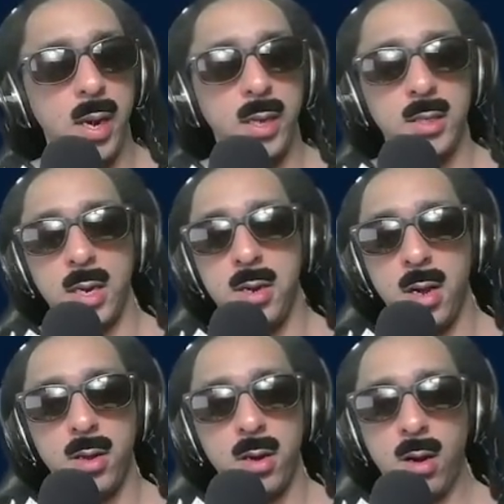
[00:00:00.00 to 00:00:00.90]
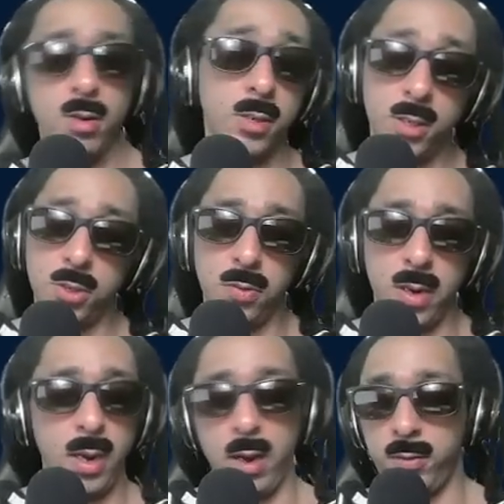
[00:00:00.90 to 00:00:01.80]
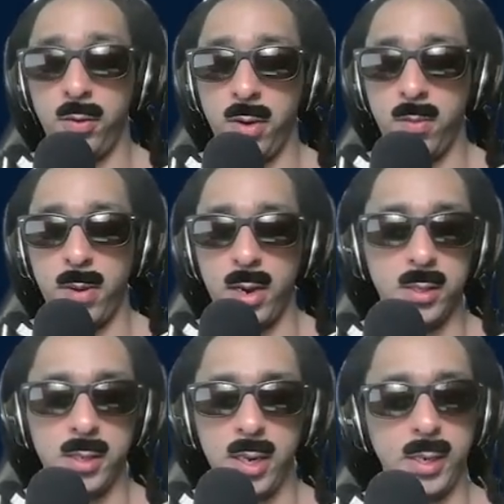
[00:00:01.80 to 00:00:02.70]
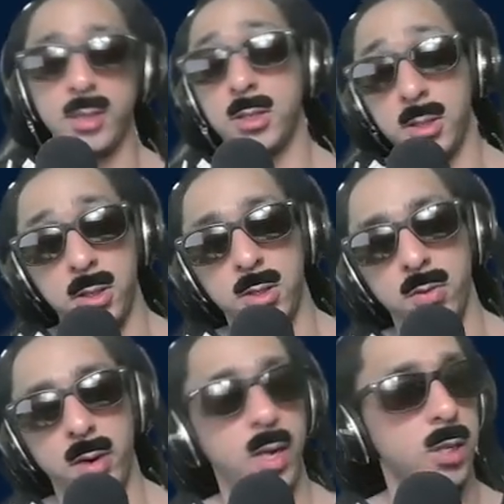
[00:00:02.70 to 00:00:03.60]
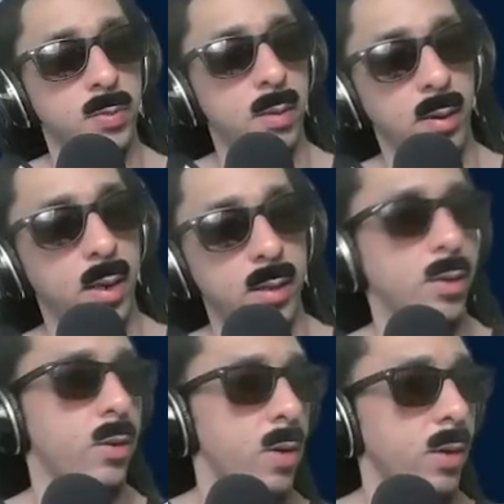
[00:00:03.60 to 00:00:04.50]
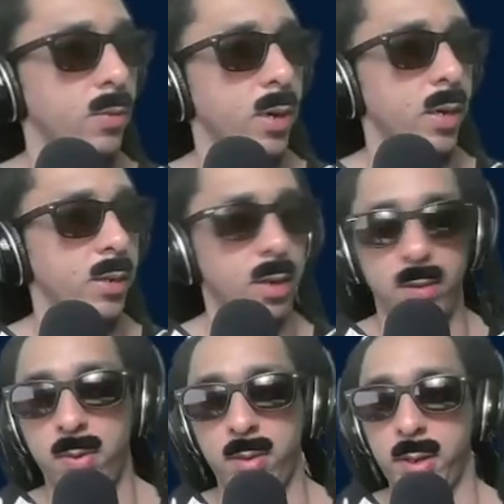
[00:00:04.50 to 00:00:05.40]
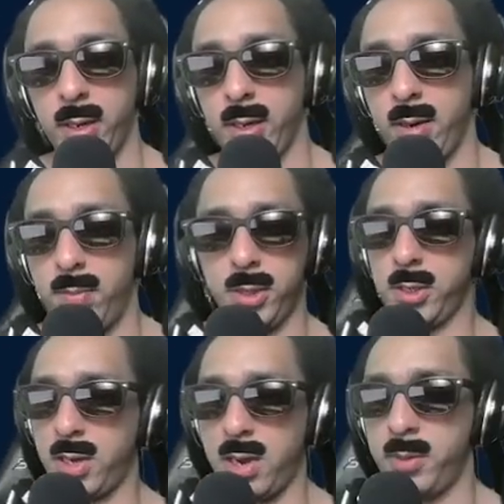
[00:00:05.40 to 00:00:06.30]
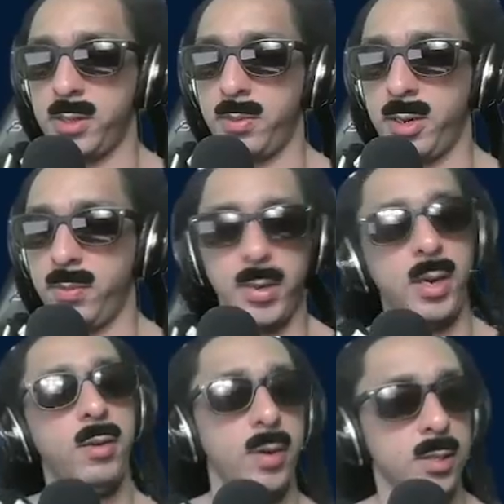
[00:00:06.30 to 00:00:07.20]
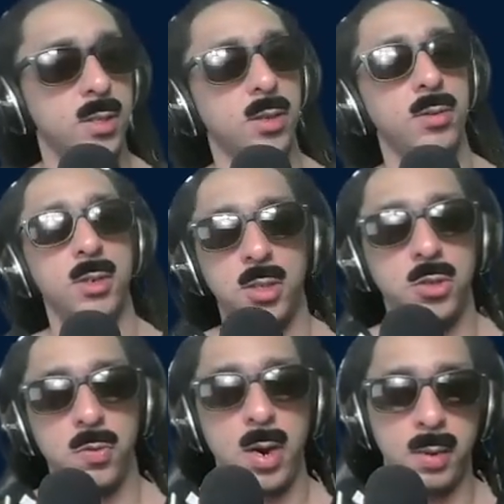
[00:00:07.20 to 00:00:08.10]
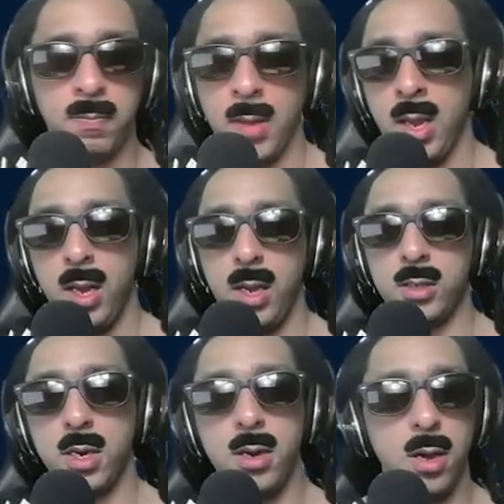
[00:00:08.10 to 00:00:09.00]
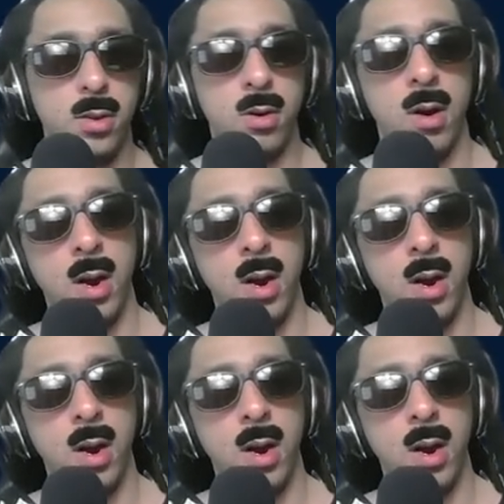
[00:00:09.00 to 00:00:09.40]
is another, or Decidueye, however you want to pronounce it. I guess Decidueye is probably like the correct way, and I'm probably going to get a bunch of comments about it. But anyway, so Decidueye is another